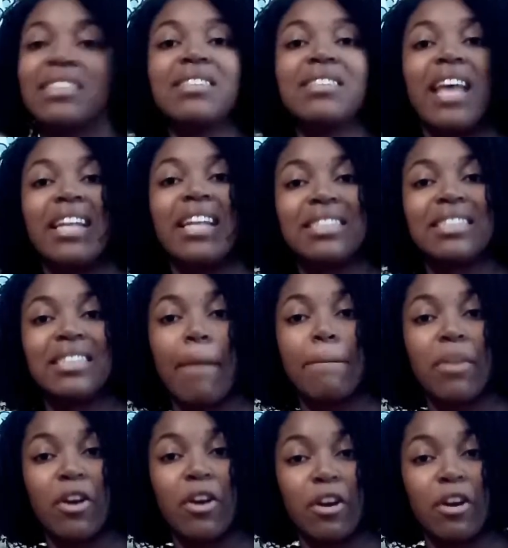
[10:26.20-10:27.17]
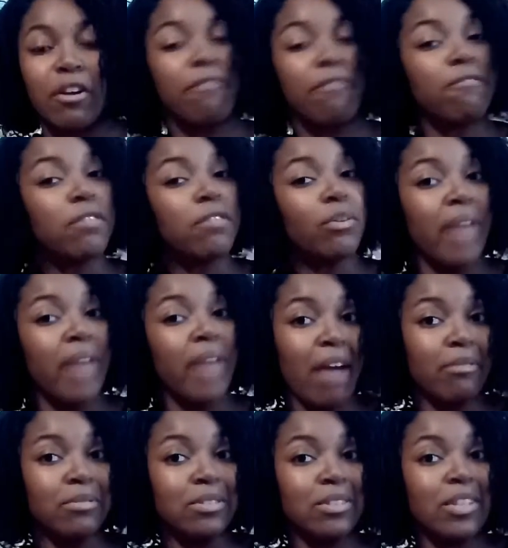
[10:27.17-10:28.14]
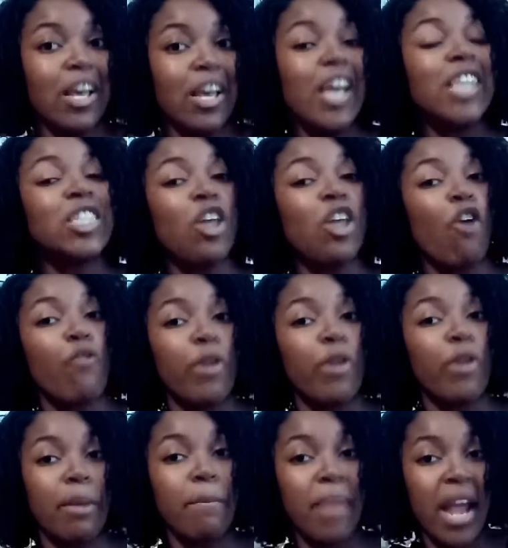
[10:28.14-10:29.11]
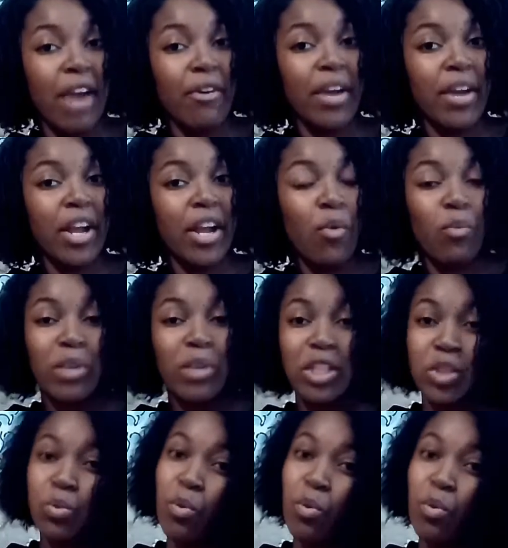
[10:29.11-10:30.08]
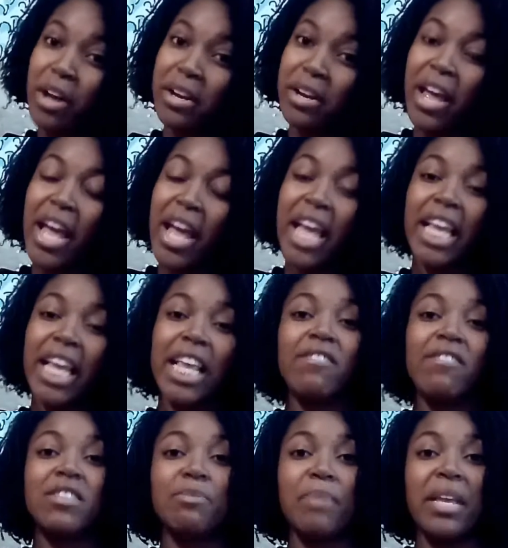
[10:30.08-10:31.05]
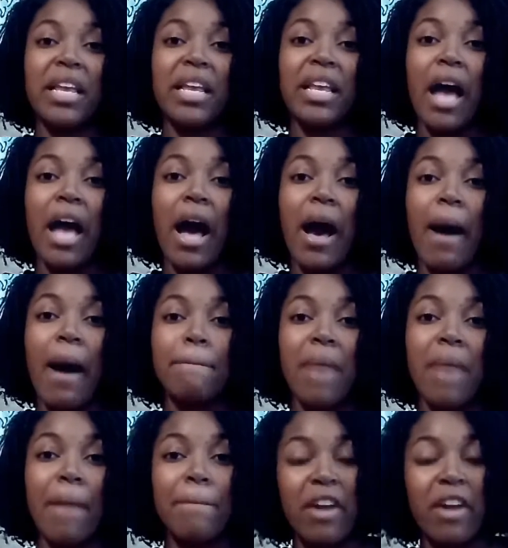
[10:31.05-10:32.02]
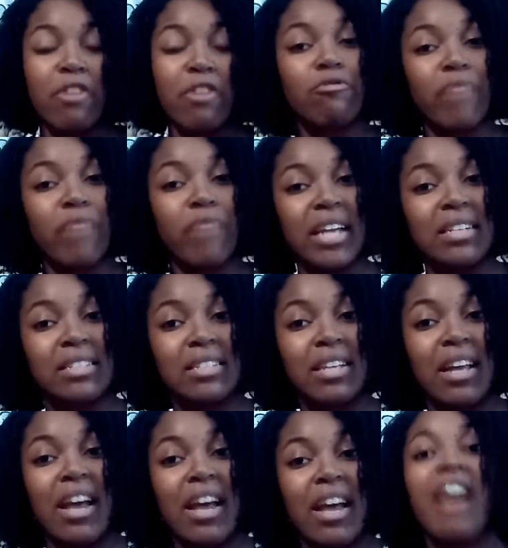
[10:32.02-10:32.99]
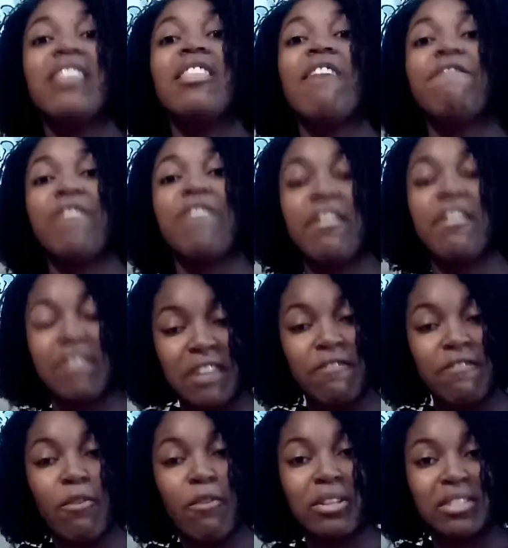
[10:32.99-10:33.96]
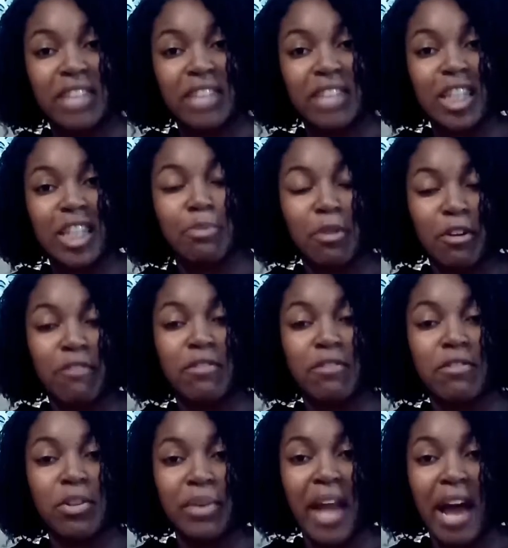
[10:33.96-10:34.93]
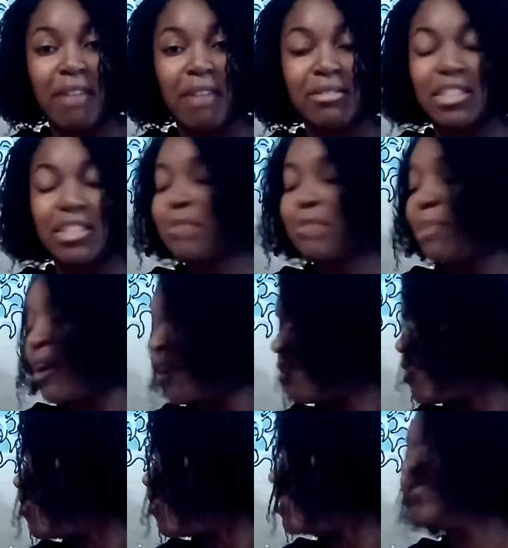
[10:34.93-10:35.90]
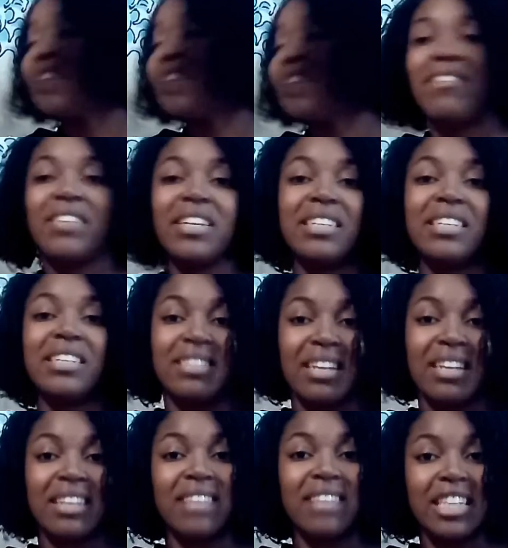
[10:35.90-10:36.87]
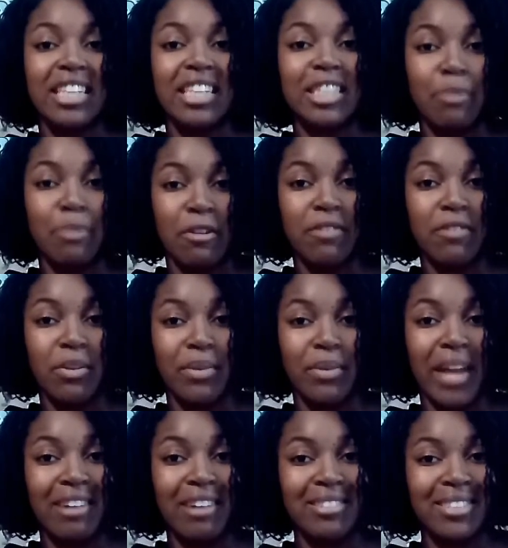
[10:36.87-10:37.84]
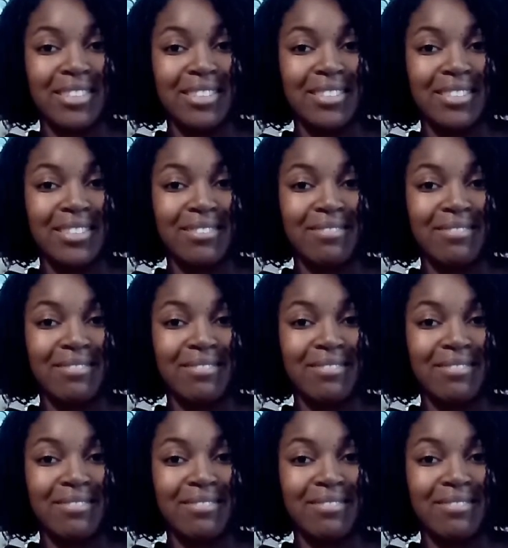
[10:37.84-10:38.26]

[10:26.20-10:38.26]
cents per fluid ounce. So if we're comparing which one gives me a better rate, the 54 cents per fluid ounce is better than the 76 cents per fluid ounce.